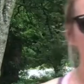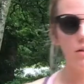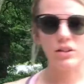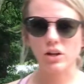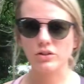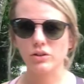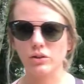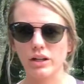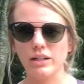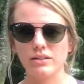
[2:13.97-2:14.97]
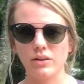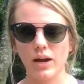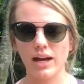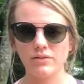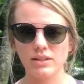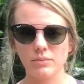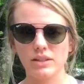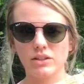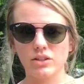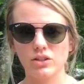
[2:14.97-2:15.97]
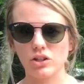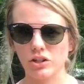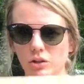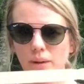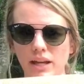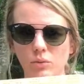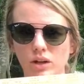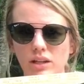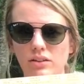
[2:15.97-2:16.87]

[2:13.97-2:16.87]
It's also great to have something to stir your paint with.